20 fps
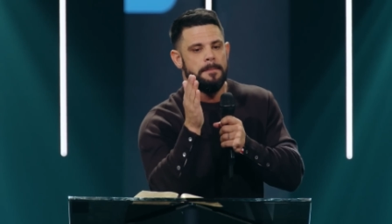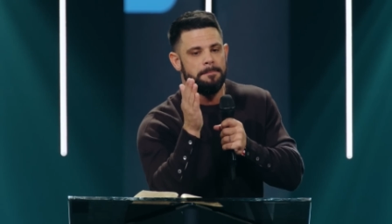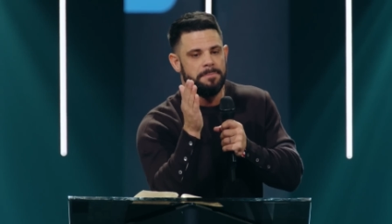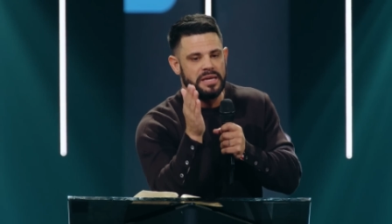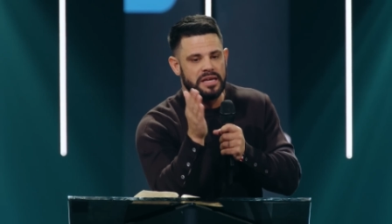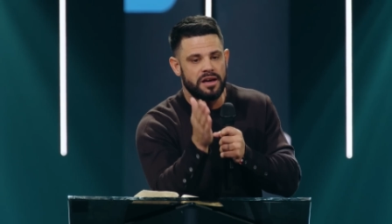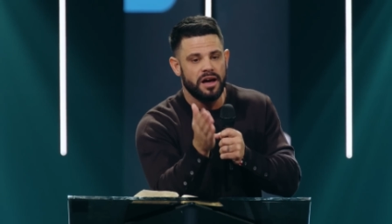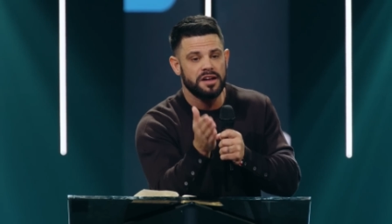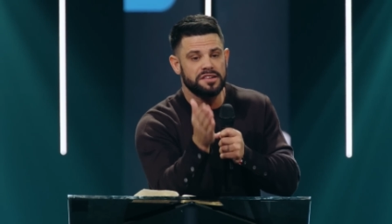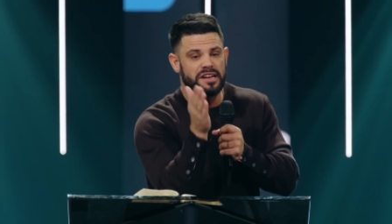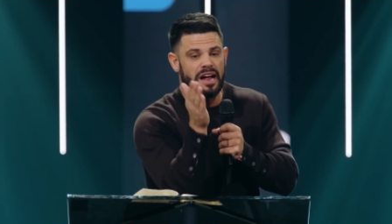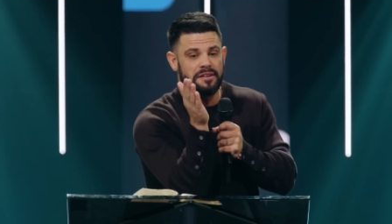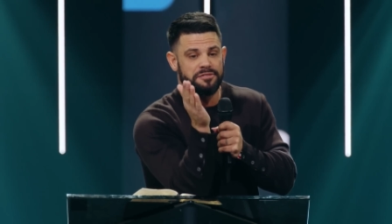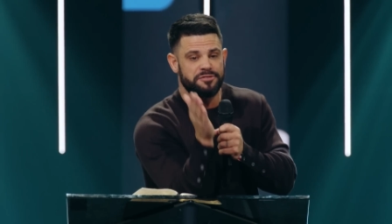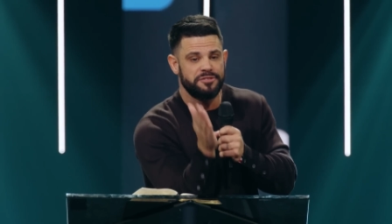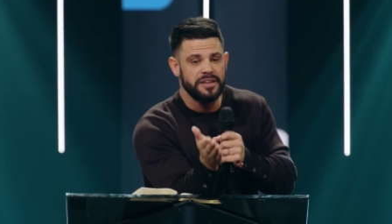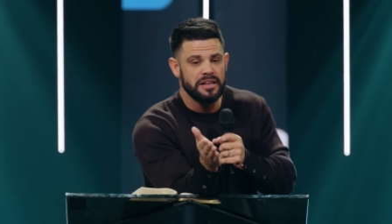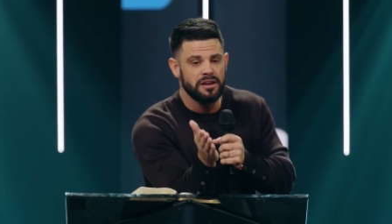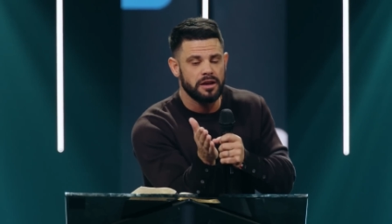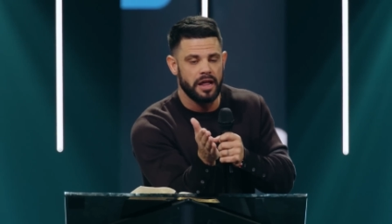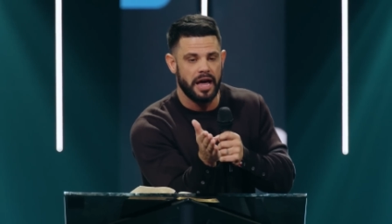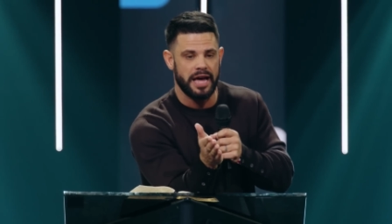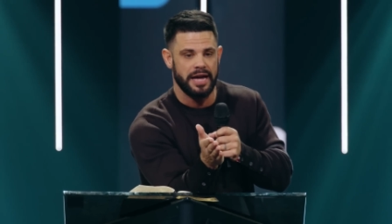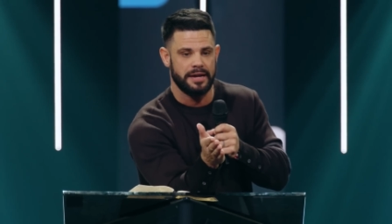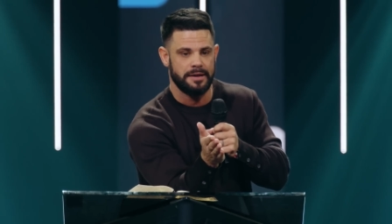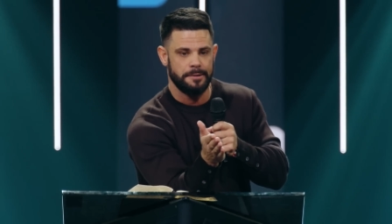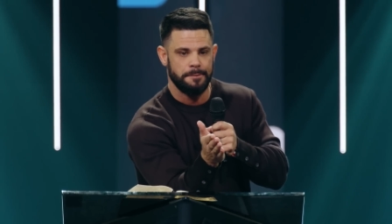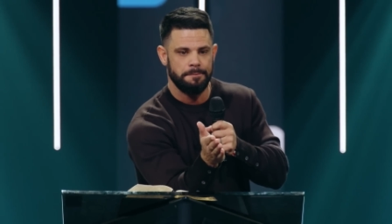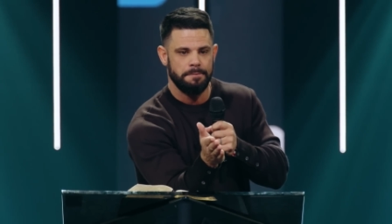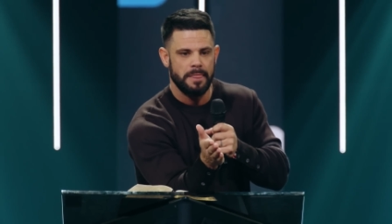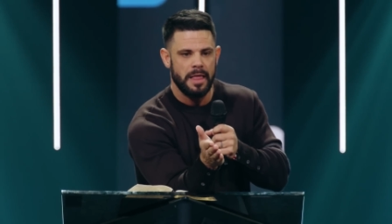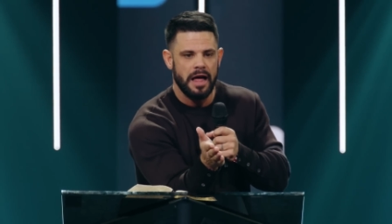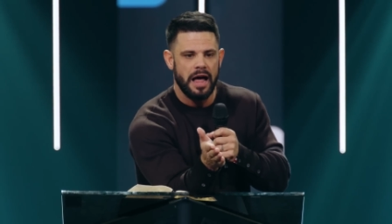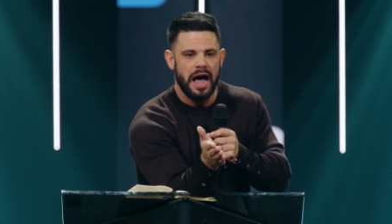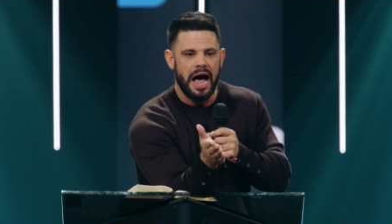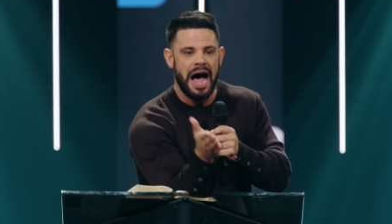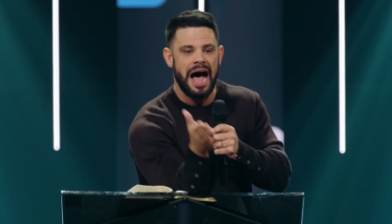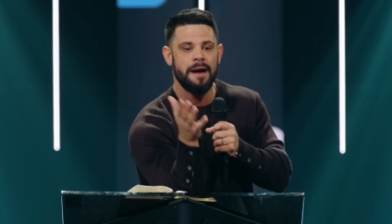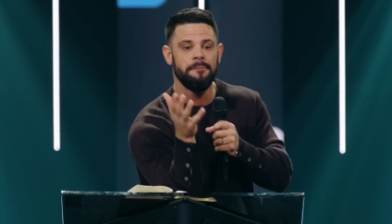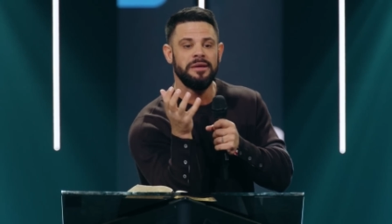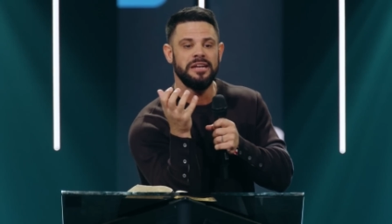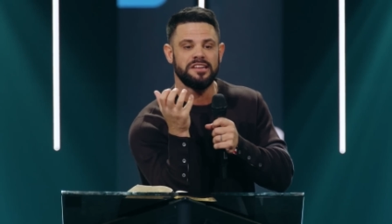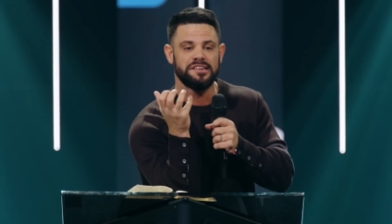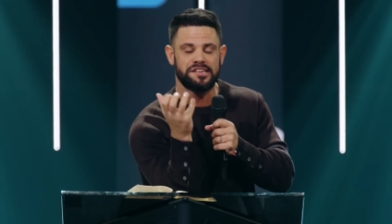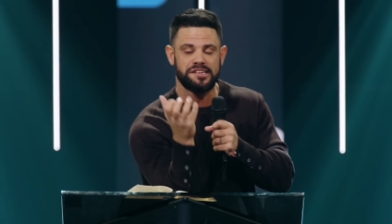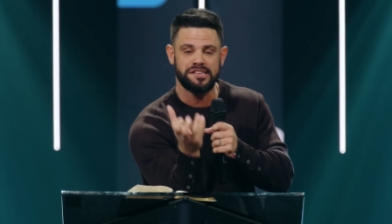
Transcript: because I feel like I'm in a